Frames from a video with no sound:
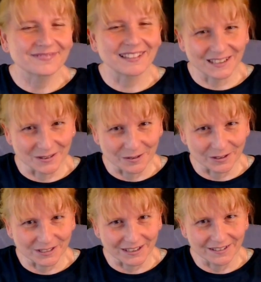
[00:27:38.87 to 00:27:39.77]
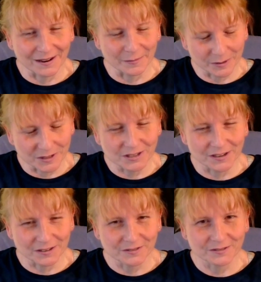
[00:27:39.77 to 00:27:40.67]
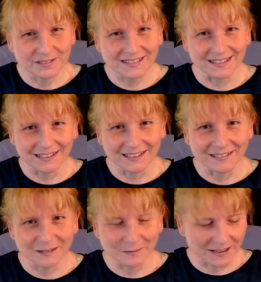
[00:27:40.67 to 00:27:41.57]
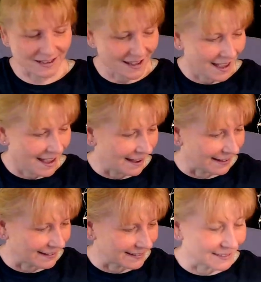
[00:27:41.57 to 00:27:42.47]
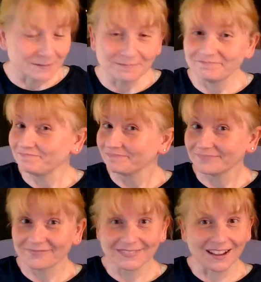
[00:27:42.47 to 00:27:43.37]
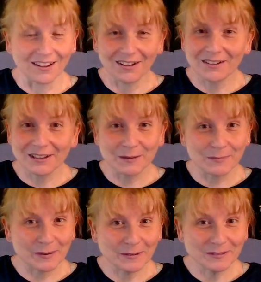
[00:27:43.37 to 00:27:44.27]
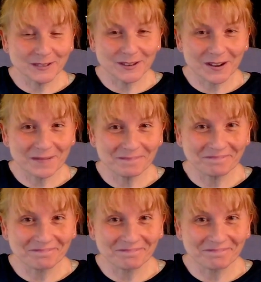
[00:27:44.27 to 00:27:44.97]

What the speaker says: thank you, Art. I appreciate you sending this to me. And I'll keep you posted, y'all.